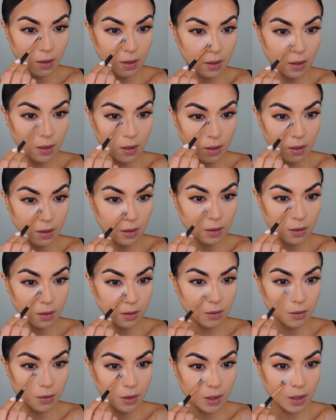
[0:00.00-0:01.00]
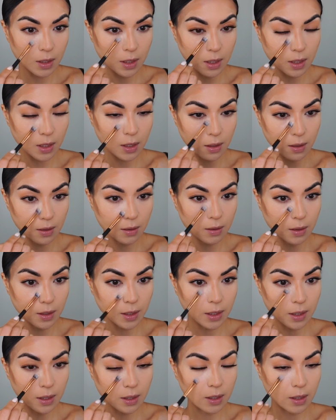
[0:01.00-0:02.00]
and create
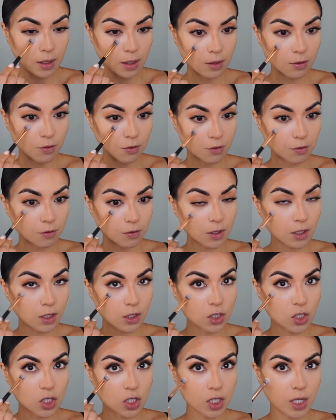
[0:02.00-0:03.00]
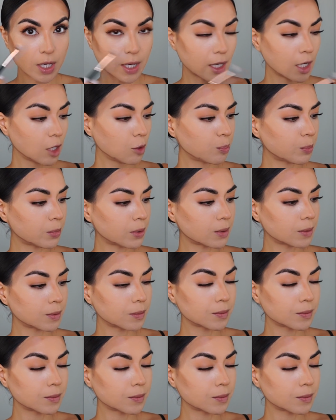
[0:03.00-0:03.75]
like a V shape.